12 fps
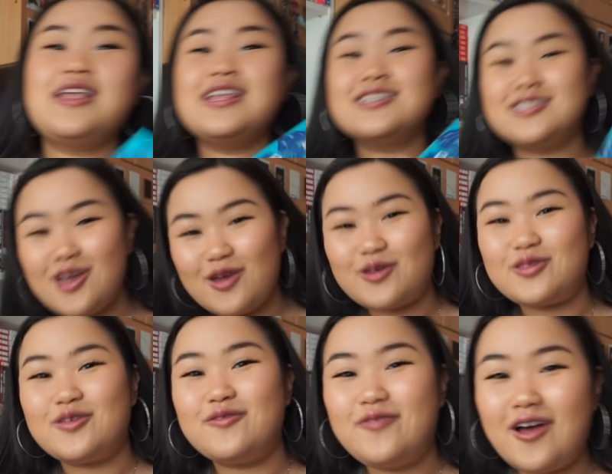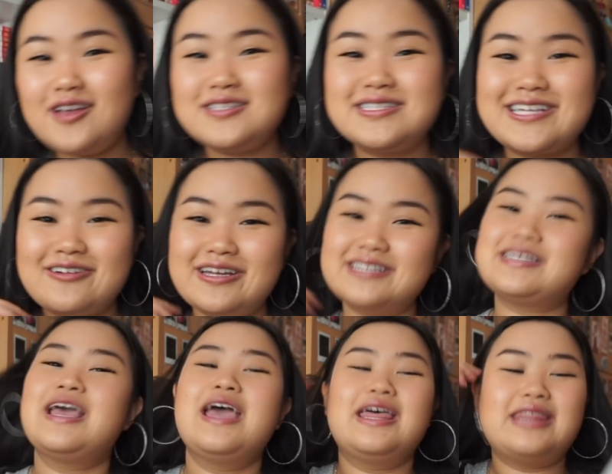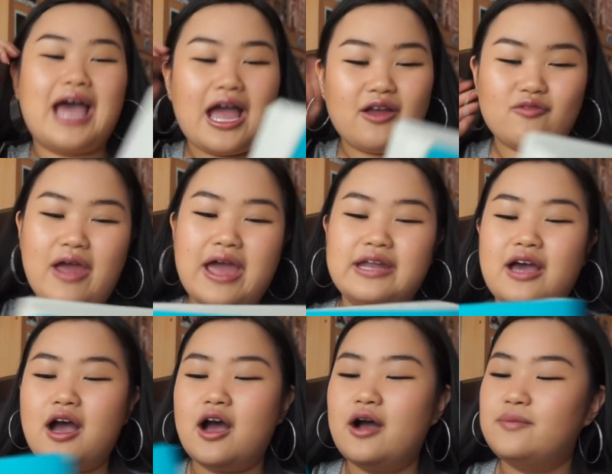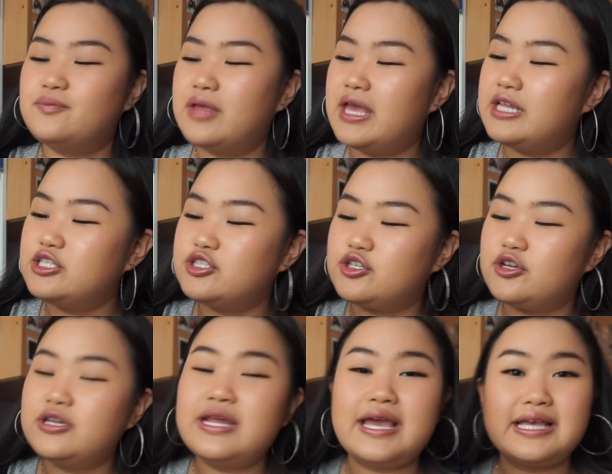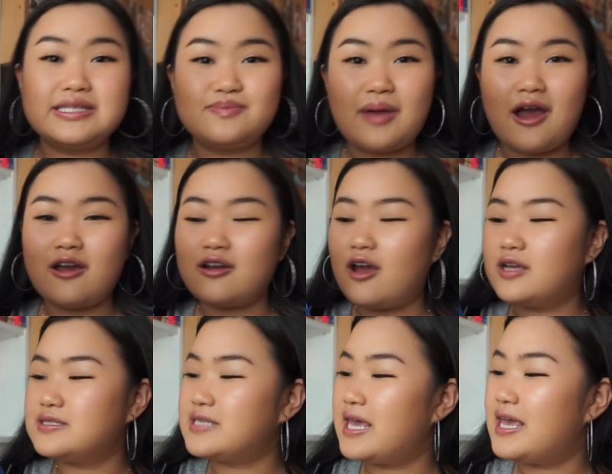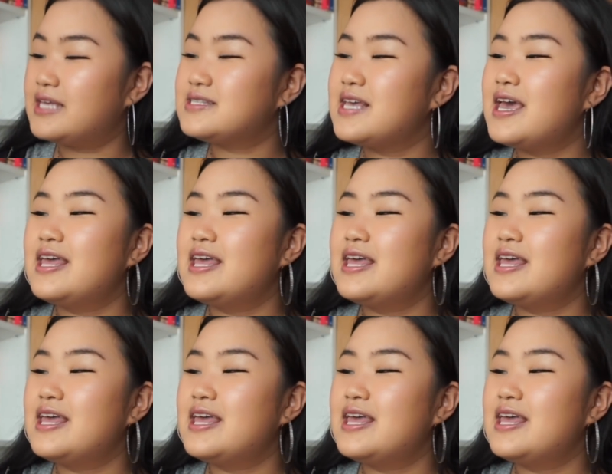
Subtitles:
so the first series that I read in June is Paradise Kiss.